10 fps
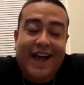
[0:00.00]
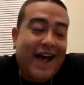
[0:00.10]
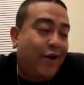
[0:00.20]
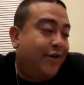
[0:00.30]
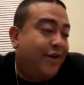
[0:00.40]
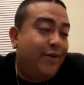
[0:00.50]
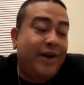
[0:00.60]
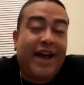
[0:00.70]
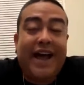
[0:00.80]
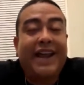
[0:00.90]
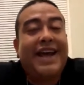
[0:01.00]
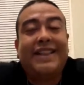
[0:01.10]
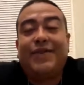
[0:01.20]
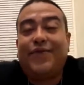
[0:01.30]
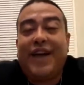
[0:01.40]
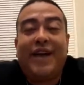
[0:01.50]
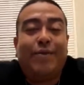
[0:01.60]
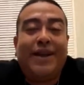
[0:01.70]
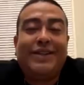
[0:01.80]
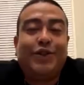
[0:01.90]
I don't know, man. I ain't got the
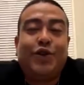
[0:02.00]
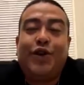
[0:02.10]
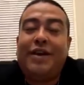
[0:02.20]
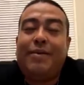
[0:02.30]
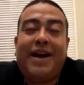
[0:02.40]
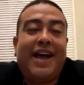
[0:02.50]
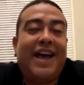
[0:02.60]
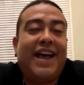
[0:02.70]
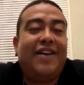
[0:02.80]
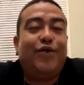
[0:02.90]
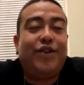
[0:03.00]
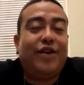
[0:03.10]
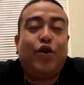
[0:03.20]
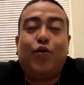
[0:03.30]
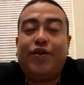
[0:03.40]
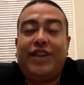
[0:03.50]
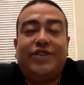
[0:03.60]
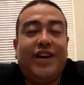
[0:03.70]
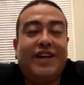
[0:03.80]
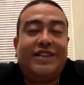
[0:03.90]
fan base, they might have or what they
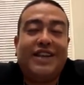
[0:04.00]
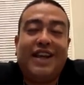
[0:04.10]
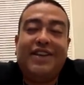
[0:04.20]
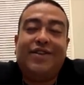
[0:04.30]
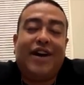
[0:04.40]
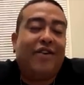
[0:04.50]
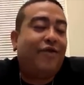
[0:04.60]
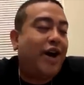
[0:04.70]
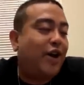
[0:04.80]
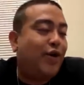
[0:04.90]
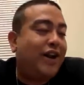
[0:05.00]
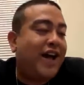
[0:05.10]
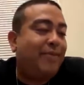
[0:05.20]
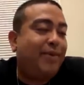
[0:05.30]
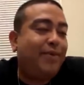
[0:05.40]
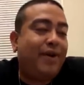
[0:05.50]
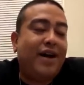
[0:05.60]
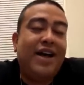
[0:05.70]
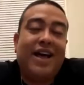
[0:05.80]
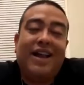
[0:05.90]
trying to say. I follow a lot of people.
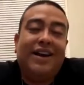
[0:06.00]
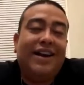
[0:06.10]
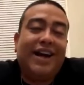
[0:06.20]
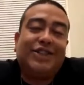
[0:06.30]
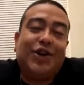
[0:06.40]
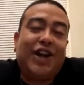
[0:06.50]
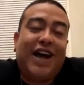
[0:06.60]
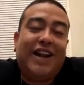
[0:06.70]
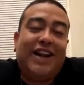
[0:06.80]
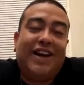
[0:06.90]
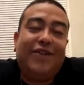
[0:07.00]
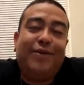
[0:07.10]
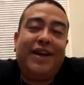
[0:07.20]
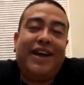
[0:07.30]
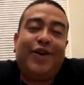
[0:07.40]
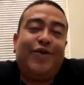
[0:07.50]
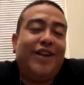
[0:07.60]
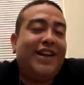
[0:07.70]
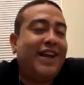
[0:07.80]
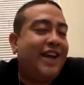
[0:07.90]
Look, I show a lot of love, man. I don't
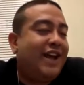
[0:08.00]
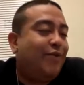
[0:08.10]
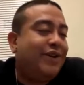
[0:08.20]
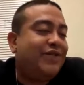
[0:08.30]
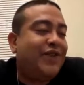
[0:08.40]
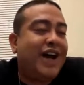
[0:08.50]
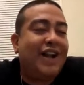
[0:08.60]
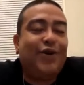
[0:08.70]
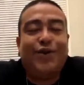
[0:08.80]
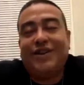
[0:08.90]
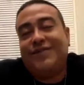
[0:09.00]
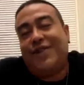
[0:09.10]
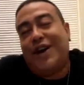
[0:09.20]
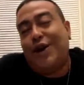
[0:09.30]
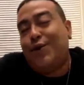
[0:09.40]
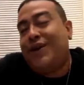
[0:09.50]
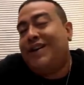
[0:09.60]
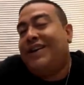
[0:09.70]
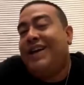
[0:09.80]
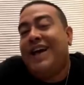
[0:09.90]
really care how much followers
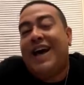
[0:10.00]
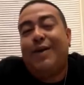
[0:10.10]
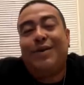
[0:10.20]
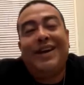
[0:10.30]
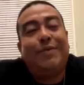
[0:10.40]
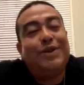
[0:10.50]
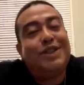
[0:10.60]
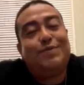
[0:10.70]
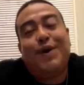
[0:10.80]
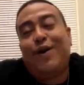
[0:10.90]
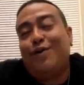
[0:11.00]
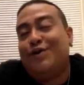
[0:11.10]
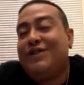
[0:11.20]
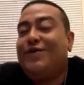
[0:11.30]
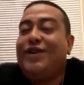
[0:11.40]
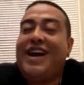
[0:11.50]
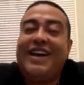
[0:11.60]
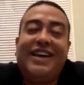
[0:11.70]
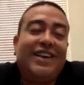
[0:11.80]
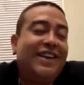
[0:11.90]
following. I'm like, I'm gonna just post. If you
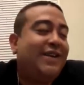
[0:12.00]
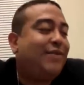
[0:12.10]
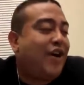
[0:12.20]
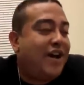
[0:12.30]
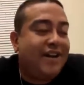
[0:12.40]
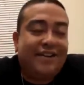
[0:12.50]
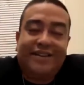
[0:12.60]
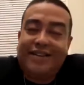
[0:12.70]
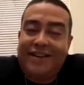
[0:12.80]
like it, keep rocking,